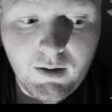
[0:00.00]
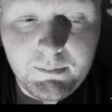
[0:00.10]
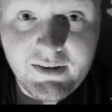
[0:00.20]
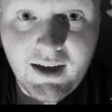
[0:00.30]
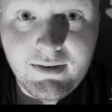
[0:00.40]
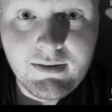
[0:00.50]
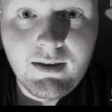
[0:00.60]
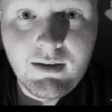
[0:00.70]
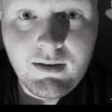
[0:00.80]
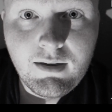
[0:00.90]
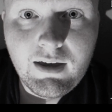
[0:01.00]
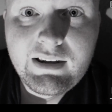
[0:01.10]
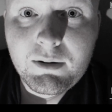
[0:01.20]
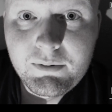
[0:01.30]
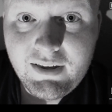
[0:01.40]
obsessed
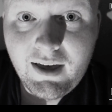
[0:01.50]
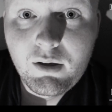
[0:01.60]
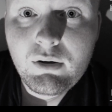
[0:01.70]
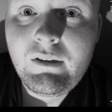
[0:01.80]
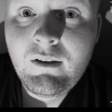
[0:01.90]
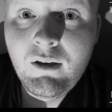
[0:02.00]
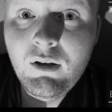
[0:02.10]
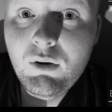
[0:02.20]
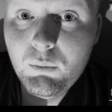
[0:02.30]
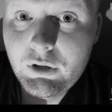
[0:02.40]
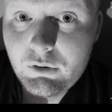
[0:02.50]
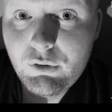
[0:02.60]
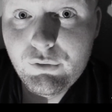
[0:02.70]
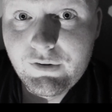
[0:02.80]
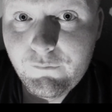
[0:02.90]
and upset when you
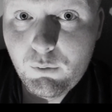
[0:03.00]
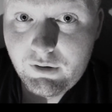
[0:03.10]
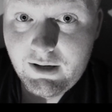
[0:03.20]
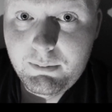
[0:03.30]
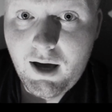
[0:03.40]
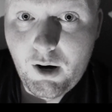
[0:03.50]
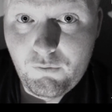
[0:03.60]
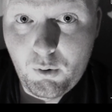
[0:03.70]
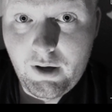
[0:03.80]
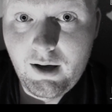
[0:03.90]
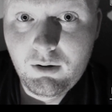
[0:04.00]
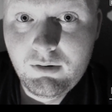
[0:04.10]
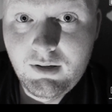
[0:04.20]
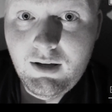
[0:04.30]
lose in Fortnite Battle Royale.